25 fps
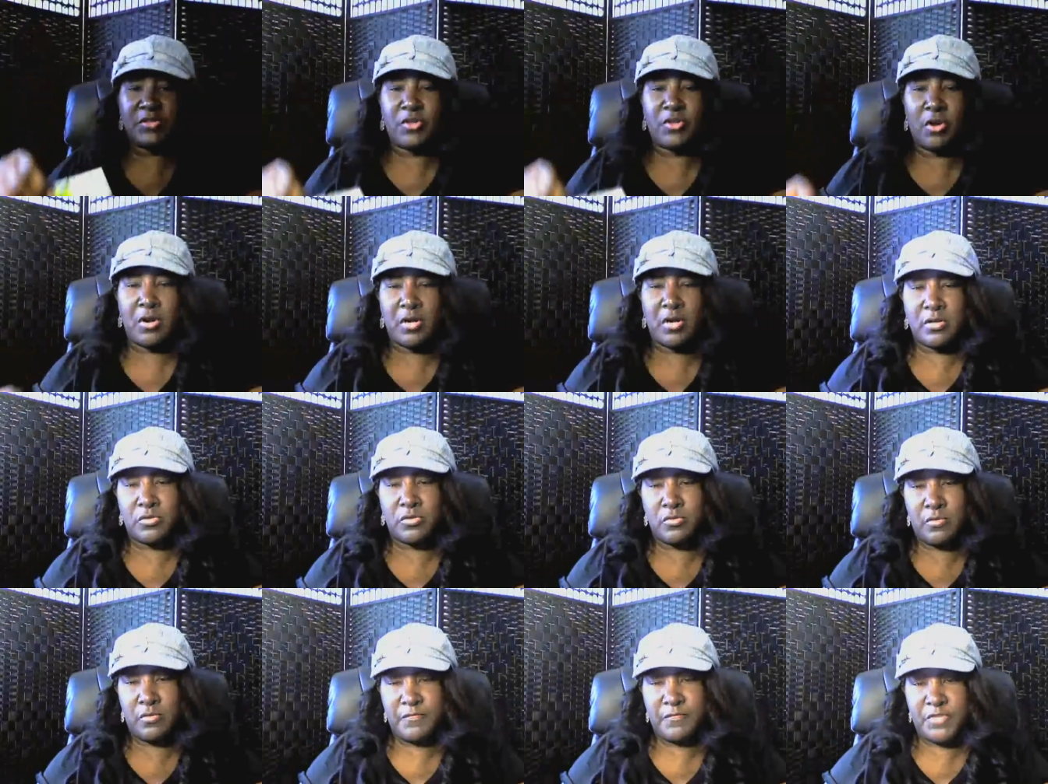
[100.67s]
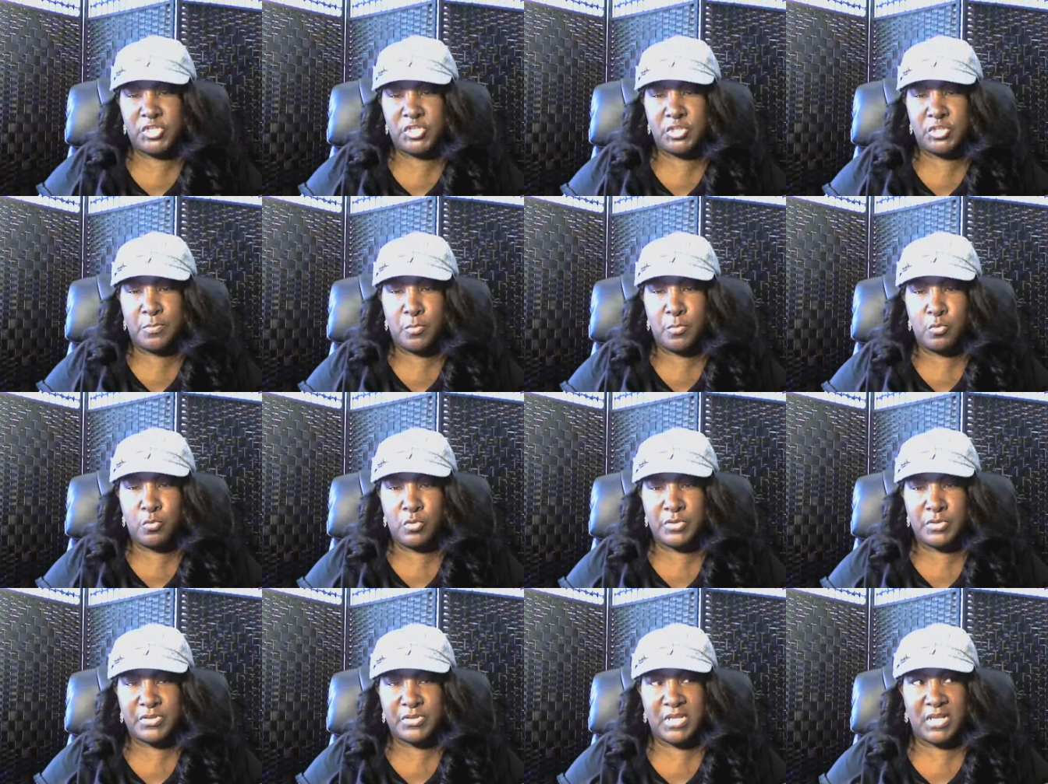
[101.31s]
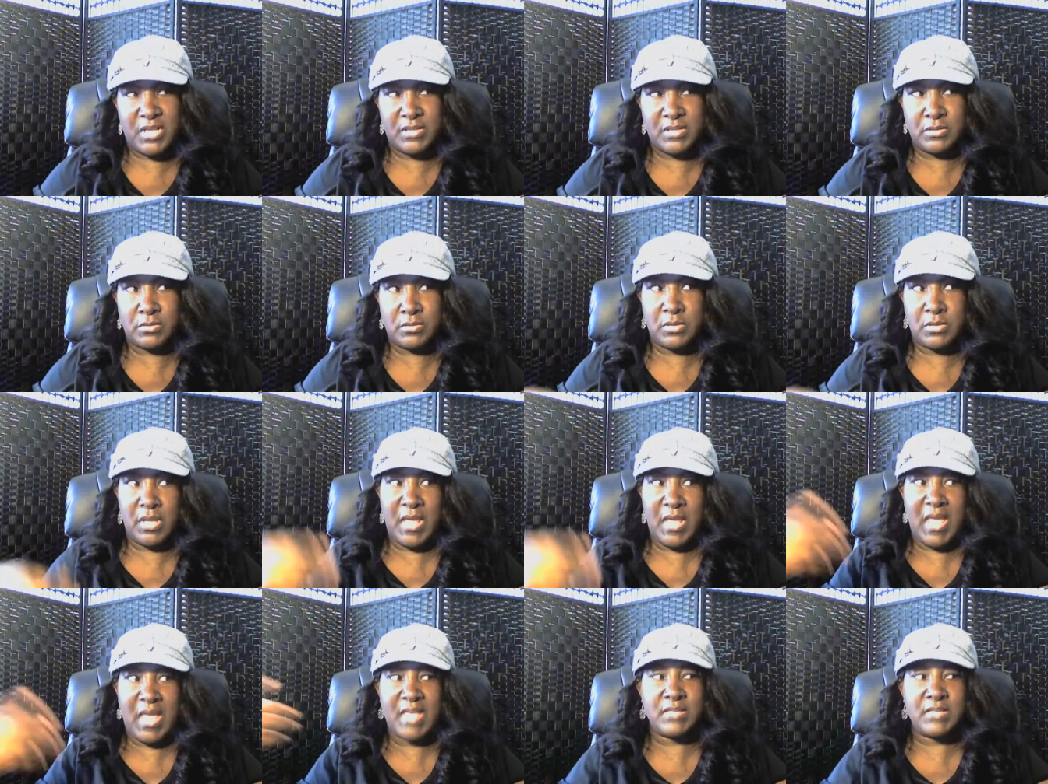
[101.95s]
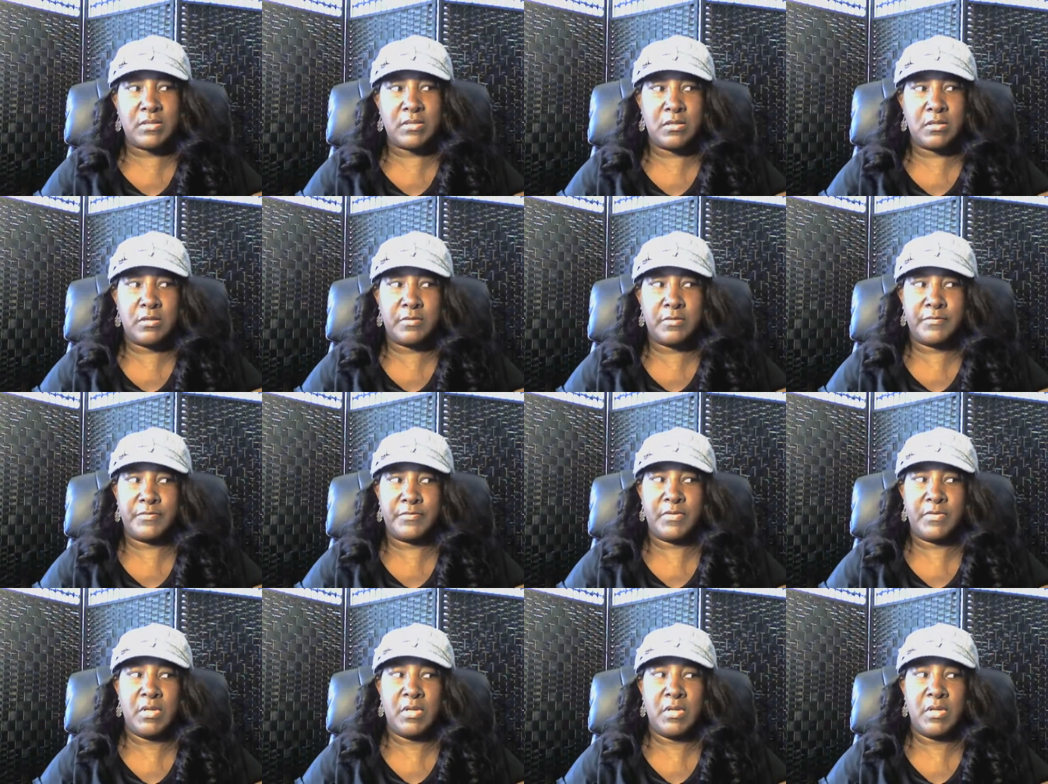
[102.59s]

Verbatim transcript: I started doing vision boards as as of